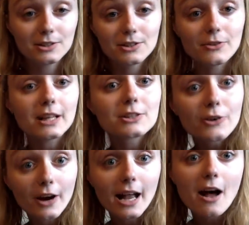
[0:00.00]
So that's
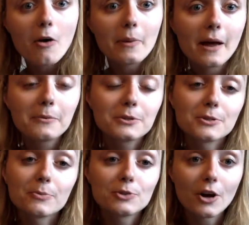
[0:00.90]
great. I'll be able
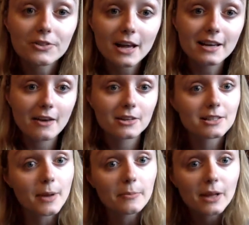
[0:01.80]
to jot that down
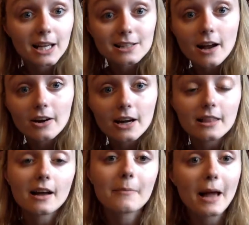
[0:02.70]
into my plant diary
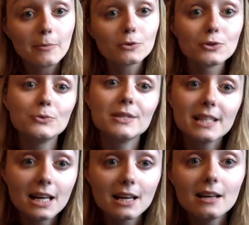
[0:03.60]
that I'm able to
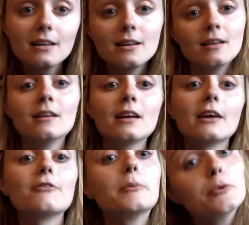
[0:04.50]
see.
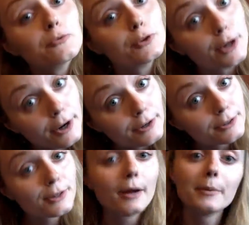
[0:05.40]
If I move the dirt,
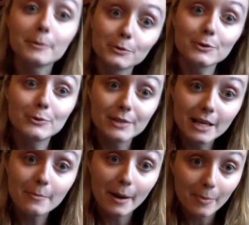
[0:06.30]
I'm able to
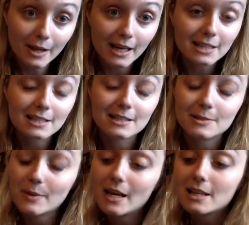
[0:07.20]
see my plant as it's
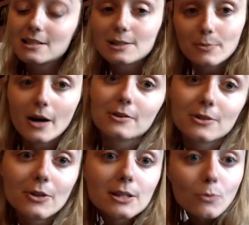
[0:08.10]
beginning to sprout.
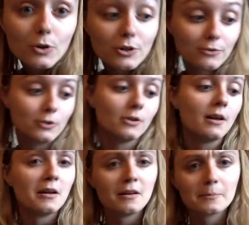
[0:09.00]
So that's wonderful.
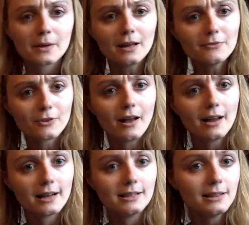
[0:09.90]
I'm kind of
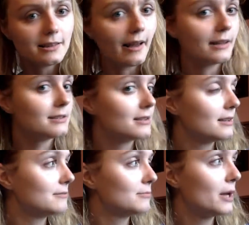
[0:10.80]
glad I did that
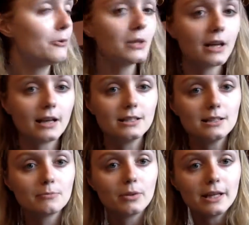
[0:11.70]
to know that I
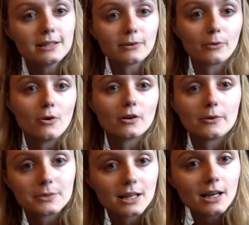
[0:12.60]
didn't plant it wrong. I
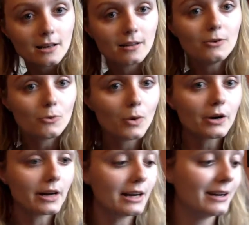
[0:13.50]
was getting a little
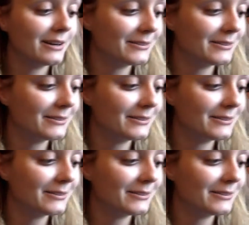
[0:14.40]
worried.